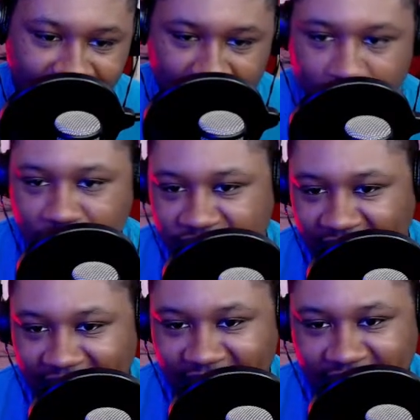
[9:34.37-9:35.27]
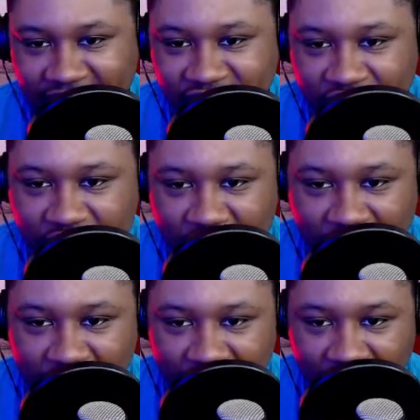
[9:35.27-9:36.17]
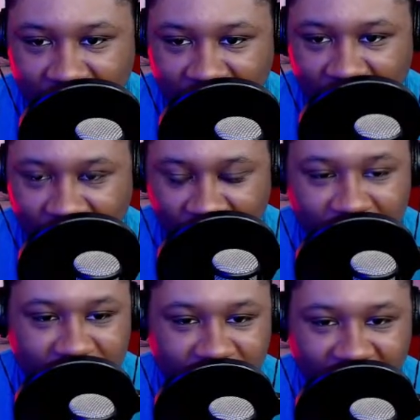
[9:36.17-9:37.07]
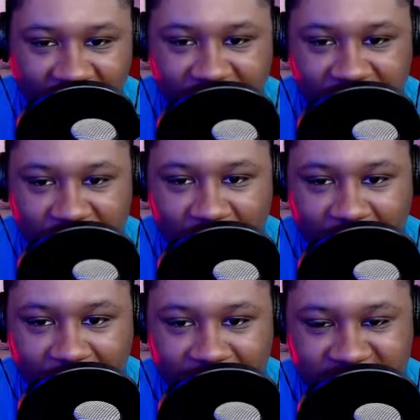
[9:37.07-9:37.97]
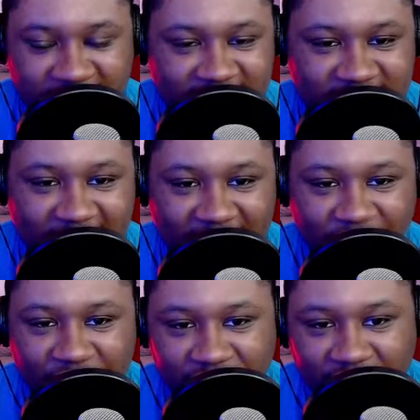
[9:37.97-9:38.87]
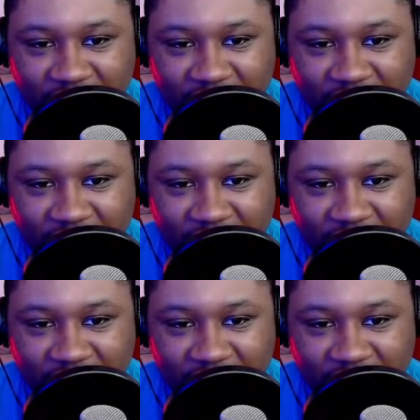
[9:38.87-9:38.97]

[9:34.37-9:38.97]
fuse a new rune, a new percent attack rune,